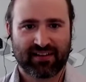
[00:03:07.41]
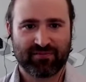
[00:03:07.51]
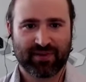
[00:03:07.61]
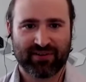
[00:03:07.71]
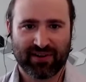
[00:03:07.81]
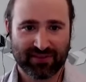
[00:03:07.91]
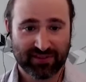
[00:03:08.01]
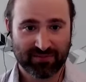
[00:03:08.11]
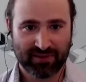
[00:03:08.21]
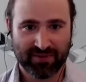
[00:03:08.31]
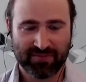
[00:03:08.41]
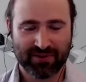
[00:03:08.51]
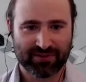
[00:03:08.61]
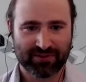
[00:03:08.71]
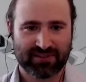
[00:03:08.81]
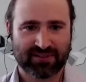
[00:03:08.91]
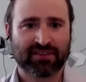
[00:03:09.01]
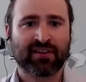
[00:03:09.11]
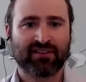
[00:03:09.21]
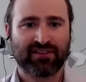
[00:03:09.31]
been around this many people who
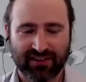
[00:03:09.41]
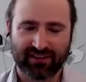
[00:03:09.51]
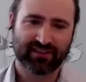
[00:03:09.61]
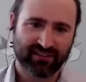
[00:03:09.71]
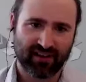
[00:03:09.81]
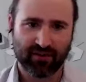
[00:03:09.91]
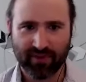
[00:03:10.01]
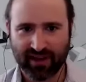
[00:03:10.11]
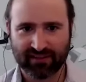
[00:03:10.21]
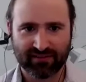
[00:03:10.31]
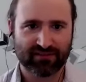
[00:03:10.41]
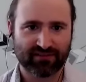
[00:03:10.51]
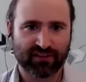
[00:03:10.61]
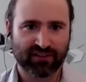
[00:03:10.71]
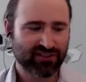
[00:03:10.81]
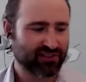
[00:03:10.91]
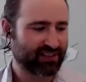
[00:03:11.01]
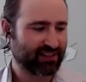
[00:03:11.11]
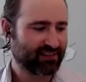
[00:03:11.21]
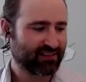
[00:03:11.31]
stutter, albeit
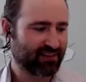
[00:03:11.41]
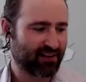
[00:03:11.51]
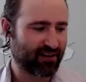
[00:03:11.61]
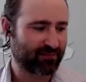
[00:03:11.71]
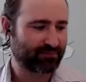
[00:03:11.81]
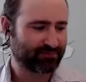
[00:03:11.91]
virtually. And